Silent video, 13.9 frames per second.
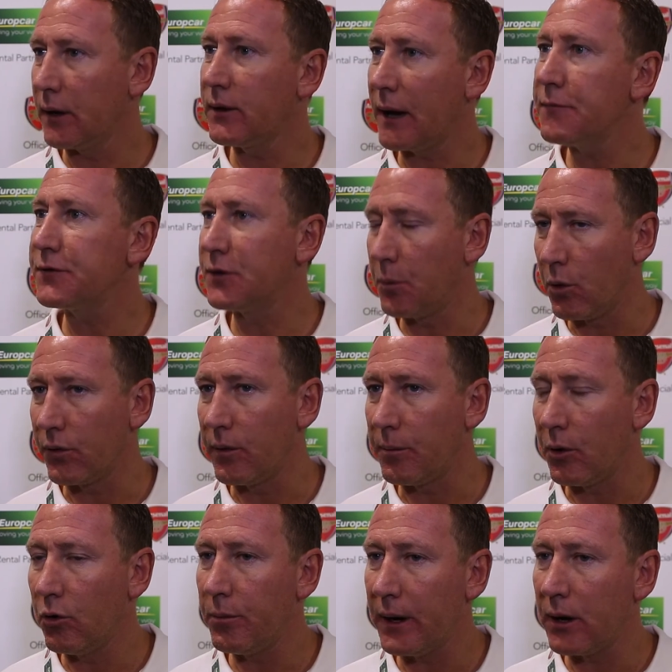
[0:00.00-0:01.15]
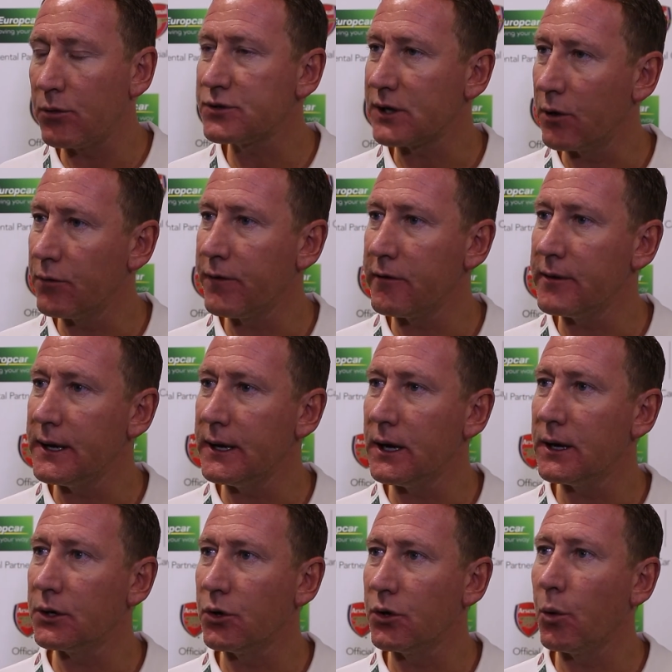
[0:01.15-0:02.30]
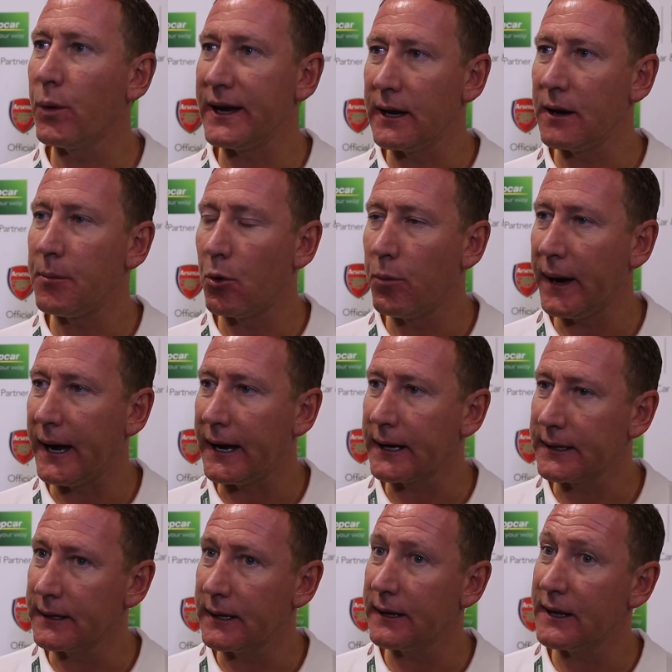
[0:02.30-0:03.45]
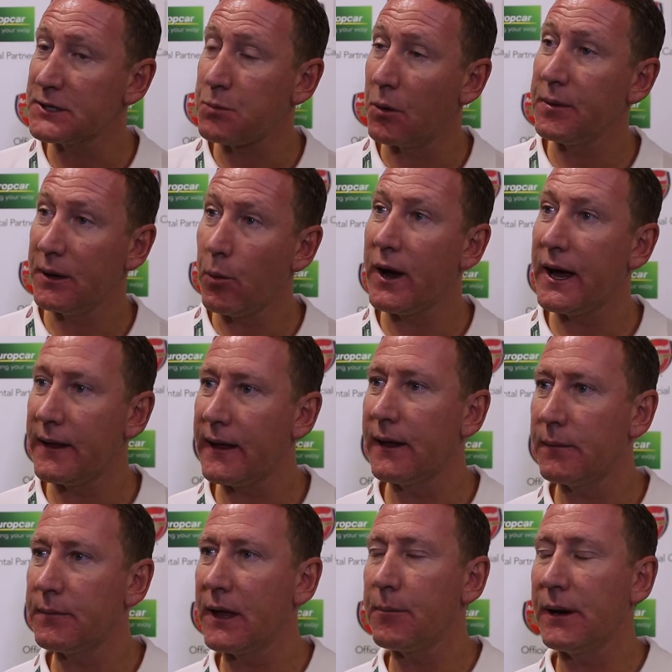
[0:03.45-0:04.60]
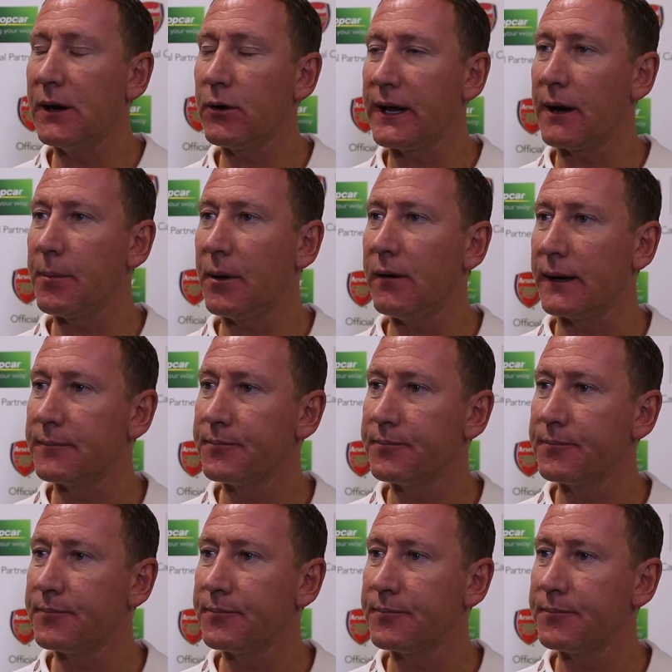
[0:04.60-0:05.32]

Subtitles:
Comfortable on the ball, but also very good at winning the ball back, and that's probably where they'll be looking to buy.